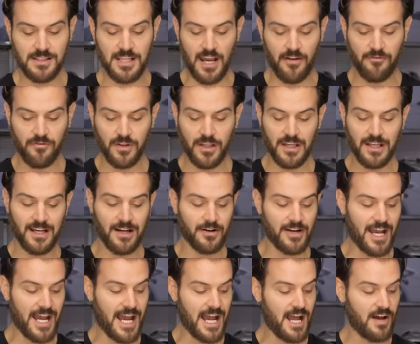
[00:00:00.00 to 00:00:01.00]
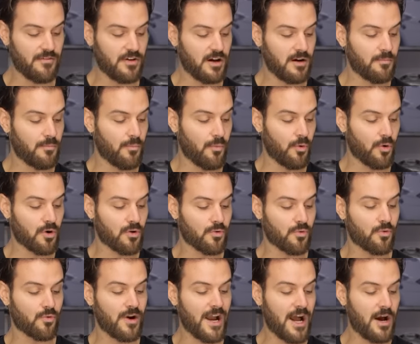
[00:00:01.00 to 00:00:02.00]
definitely gonna have a
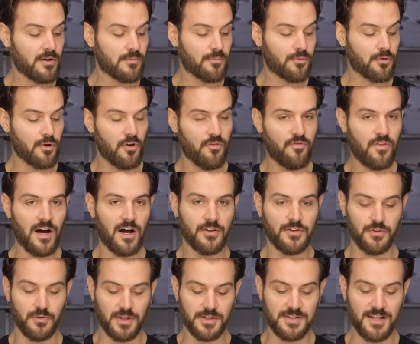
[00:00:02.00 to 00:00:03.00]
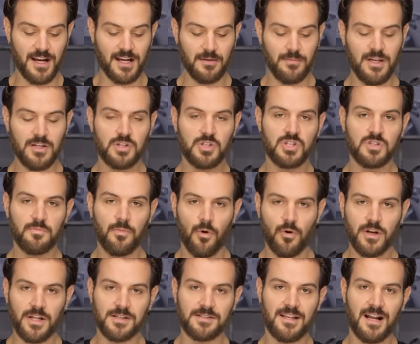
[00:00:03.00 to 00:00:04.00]
more round profile to it. It's not gonna be as
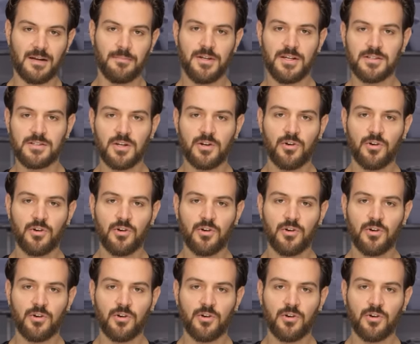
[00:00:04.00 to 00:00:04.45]
sporty, it's not gonna be as